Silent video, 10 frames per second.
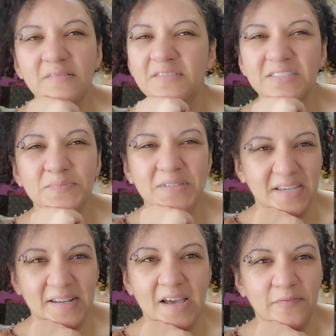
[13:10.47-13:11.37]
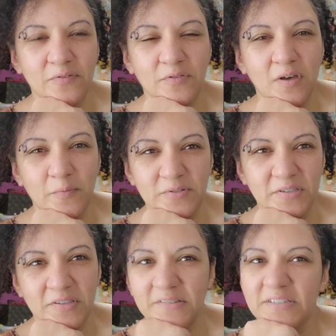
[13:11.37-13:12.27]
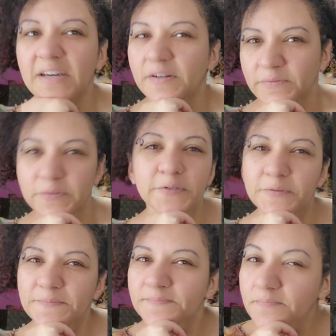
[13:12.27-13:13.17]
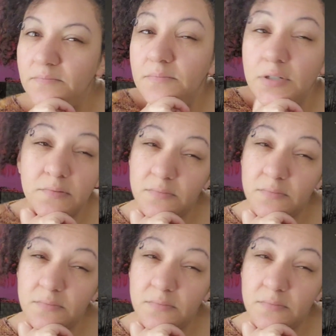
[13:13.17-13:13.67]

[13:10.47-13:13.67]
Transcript: It seems like an afterthought, which I think is kind of rude, but